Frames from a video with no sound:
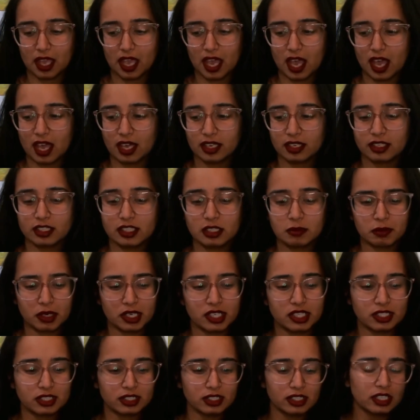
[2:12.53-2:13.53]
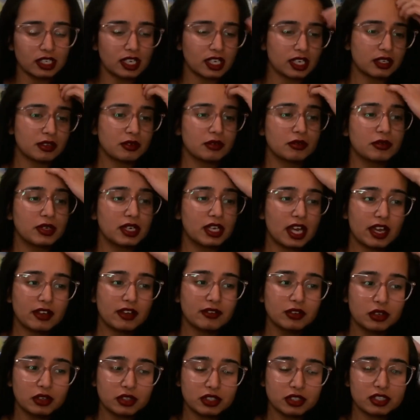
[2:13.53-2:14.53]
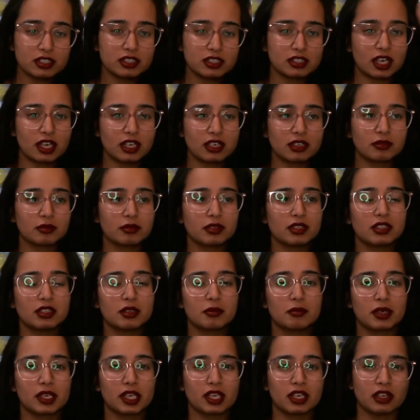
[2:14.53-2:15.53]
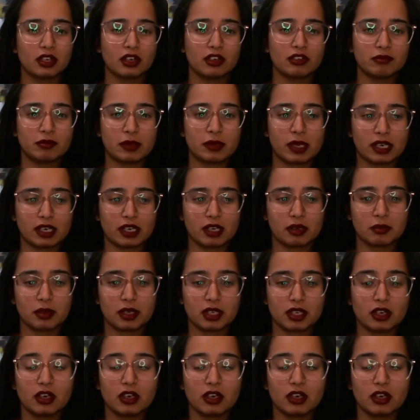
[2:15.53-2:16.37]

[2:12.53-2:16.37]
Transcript: And especially, like, what I've noticed that in the beginning of pandemic,